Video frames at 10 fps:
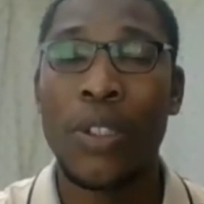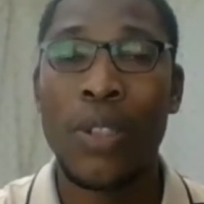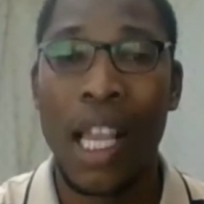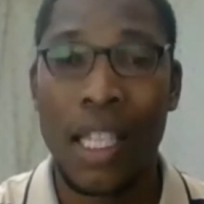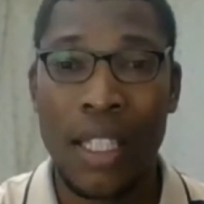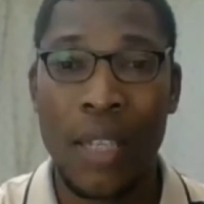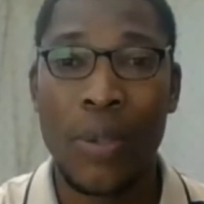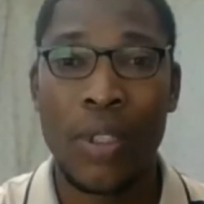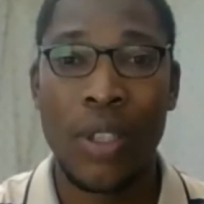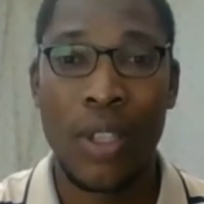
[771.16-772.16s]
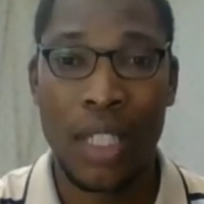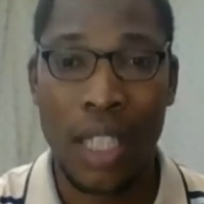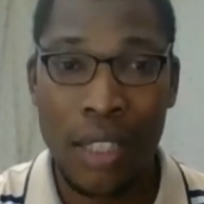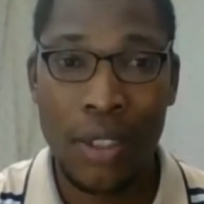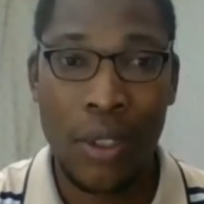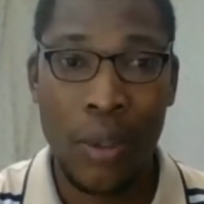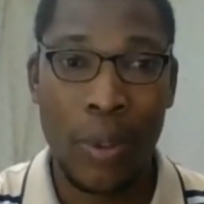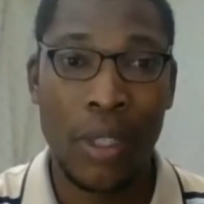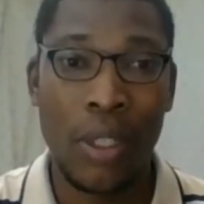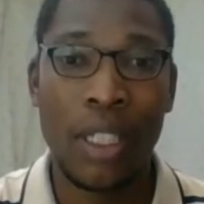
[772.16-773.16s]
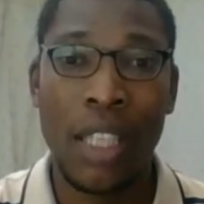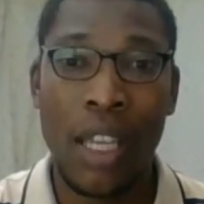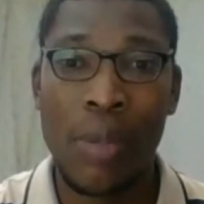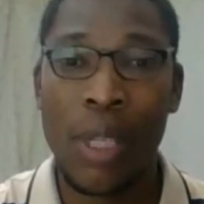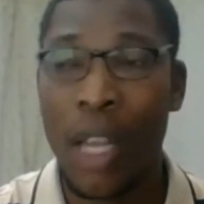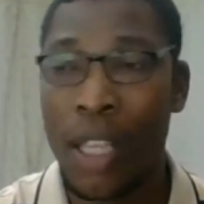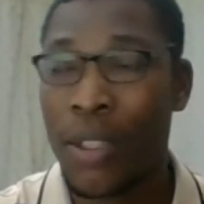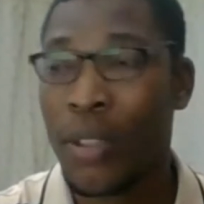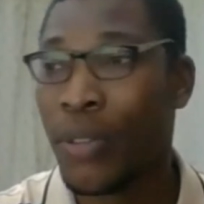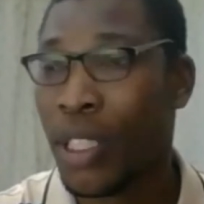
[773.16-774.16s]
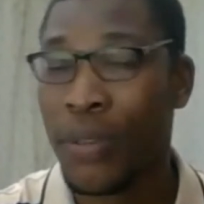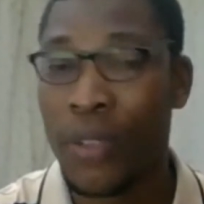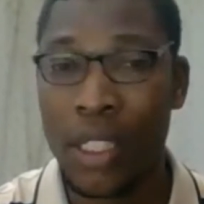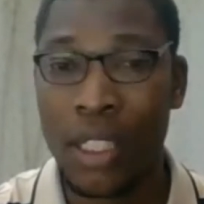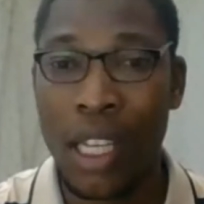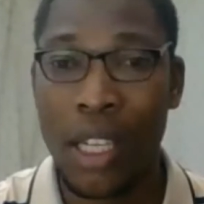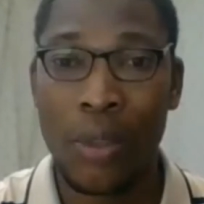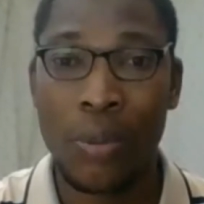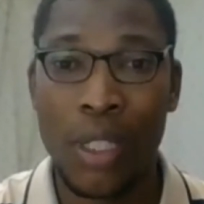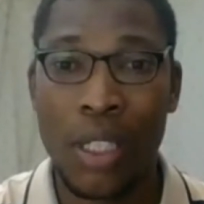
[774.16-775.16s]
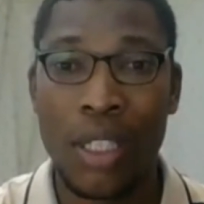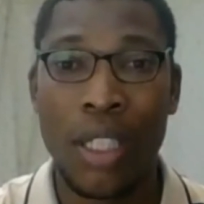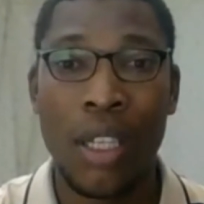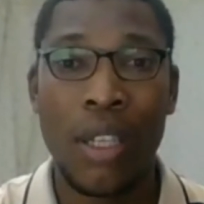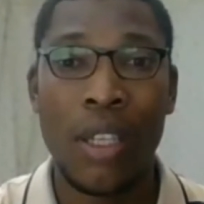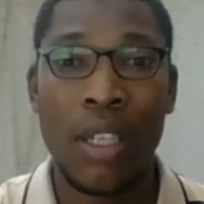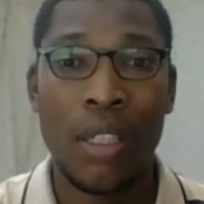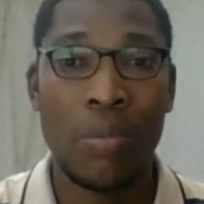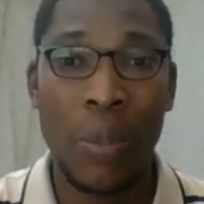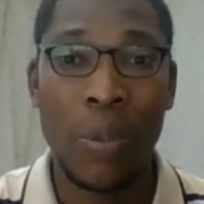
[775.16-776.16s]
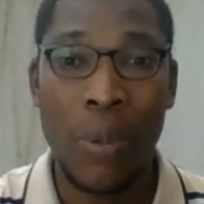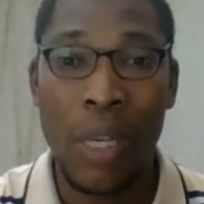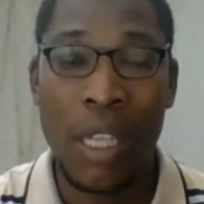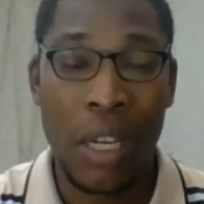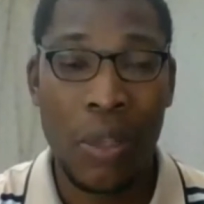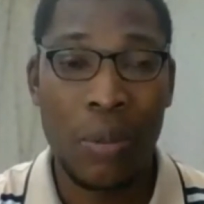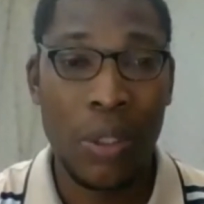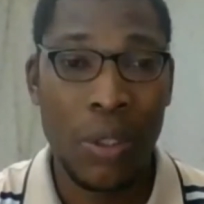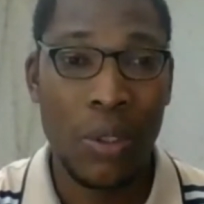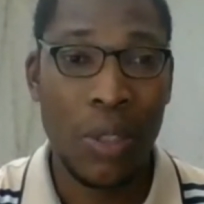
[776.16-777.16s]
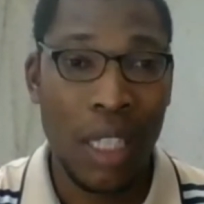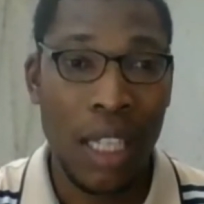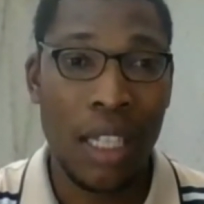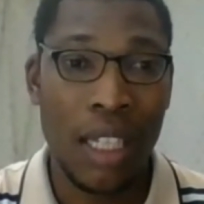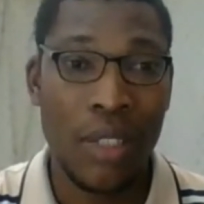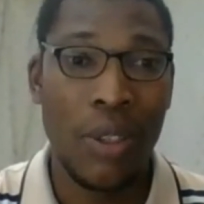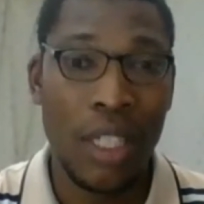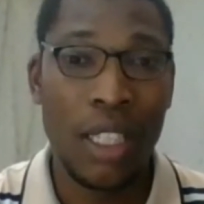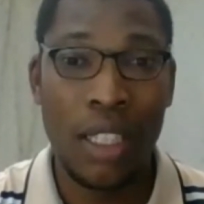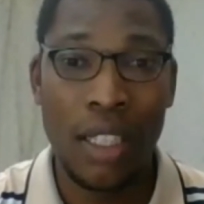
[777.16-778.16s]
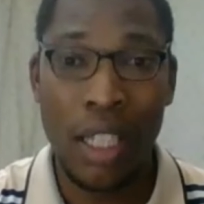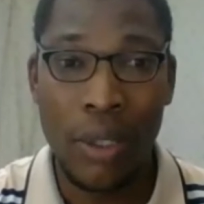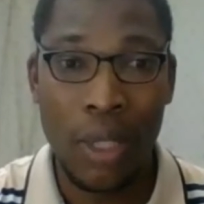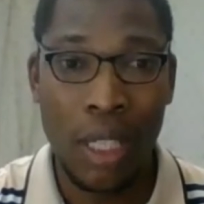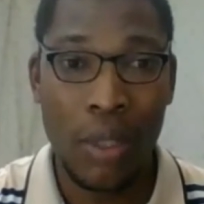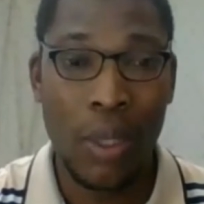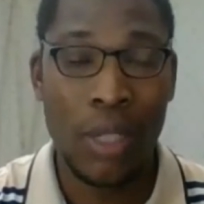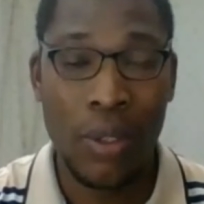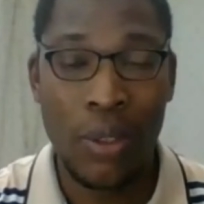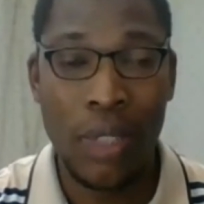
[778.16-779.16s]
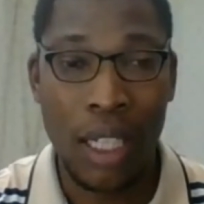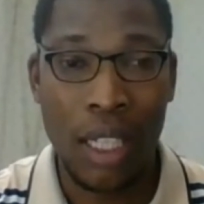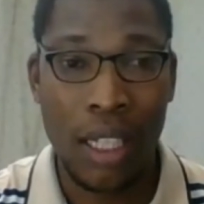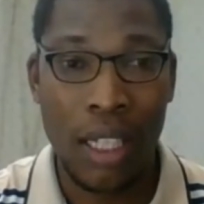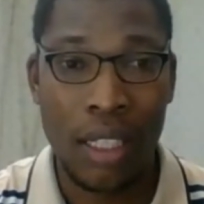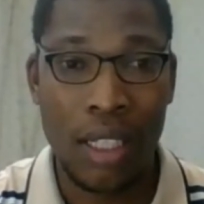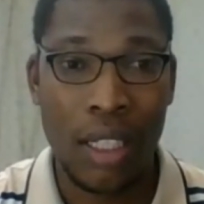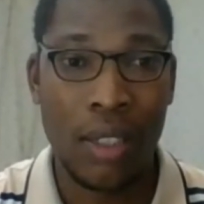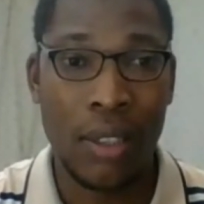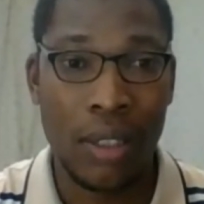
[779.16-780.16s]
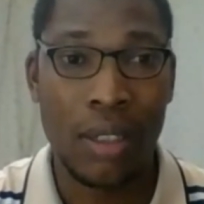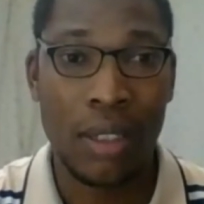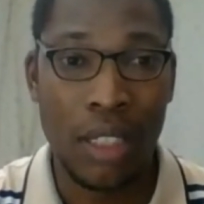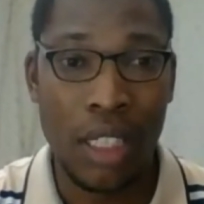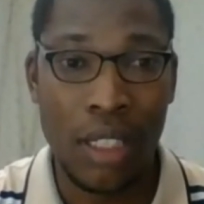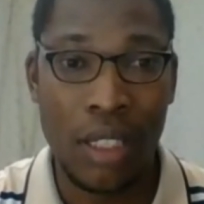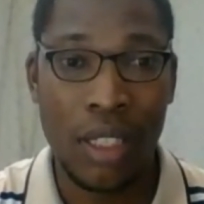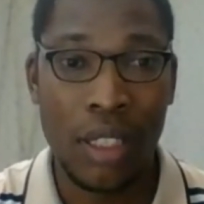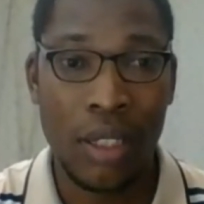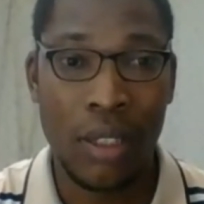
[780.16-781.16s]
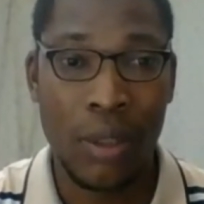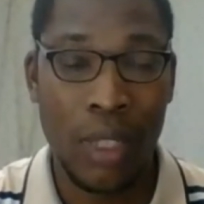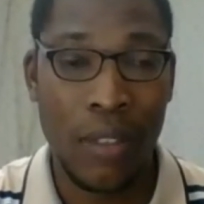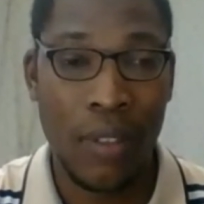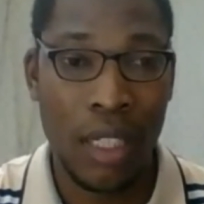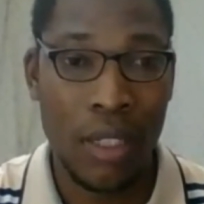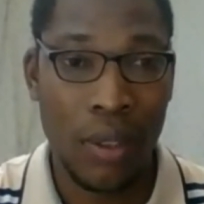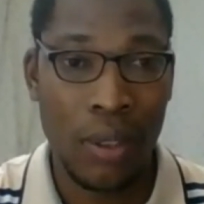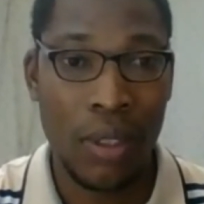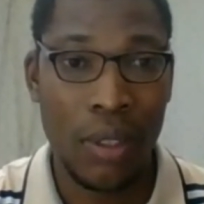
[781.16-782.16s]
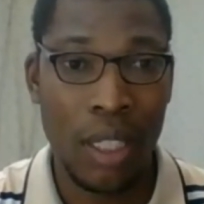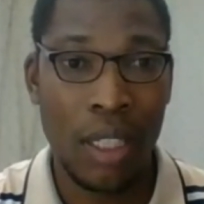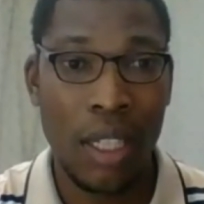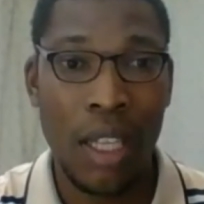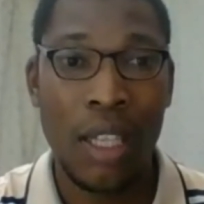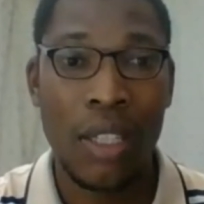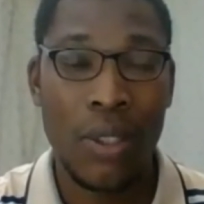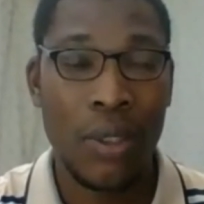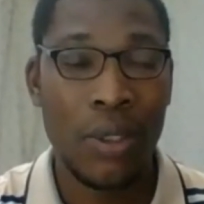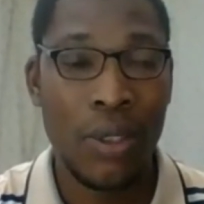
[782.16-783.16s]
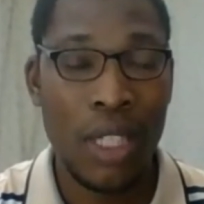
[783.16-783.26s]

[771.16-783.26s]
accept your scanned copy. The only time they will ask you for the physical copies, maybe when you are coming to do clearance, you're already in the UK, you want to do the clearance or registration or whatever it's called. Okay. So use